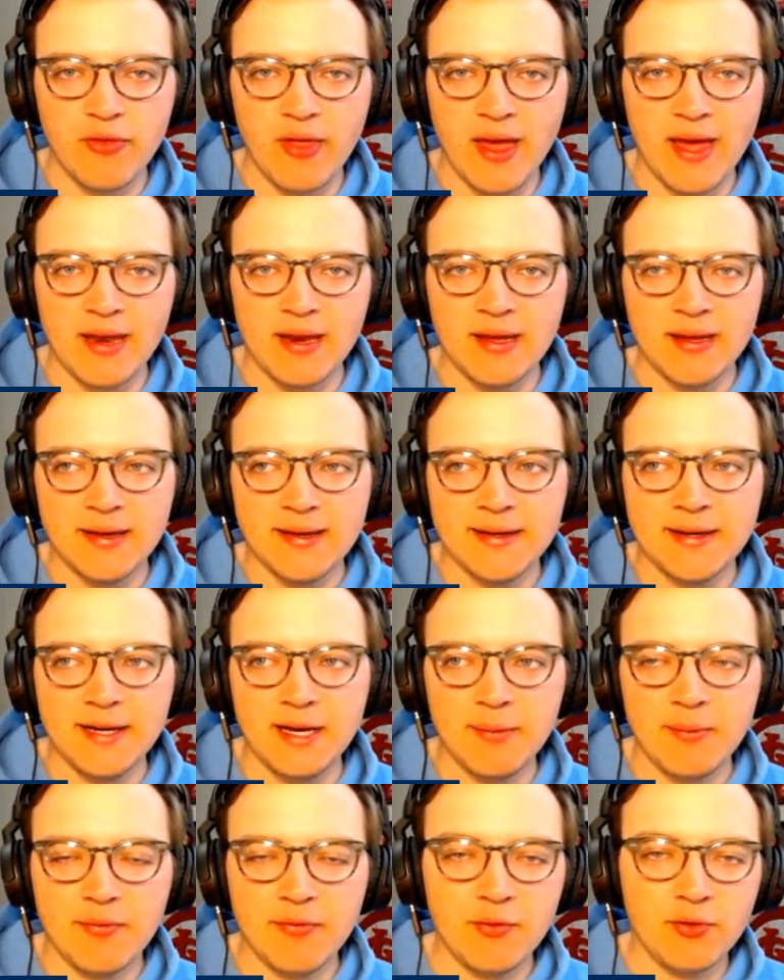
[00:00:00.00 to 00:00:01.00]
that.
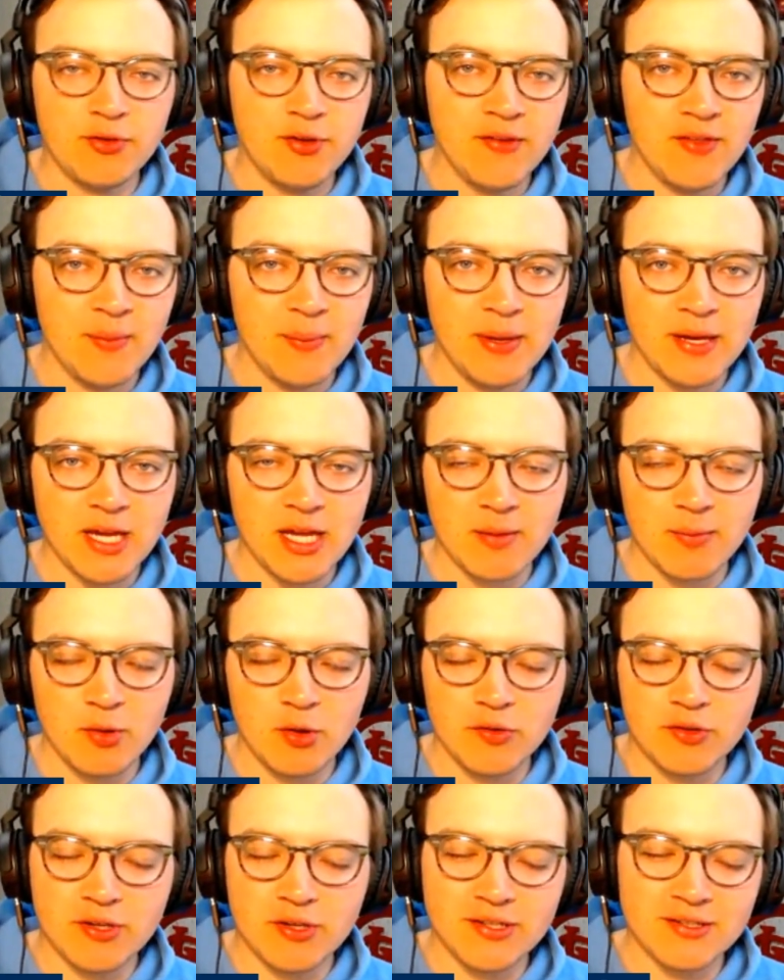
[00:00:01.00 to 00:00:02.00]
If you see them making
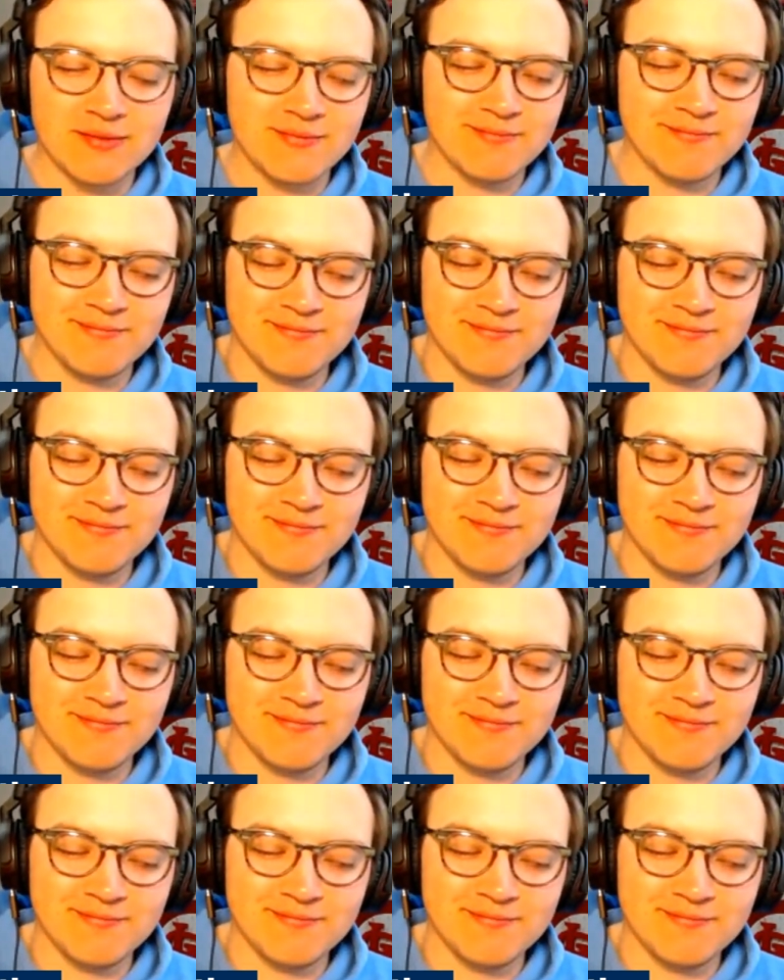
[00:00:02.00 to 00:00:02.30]
moves, because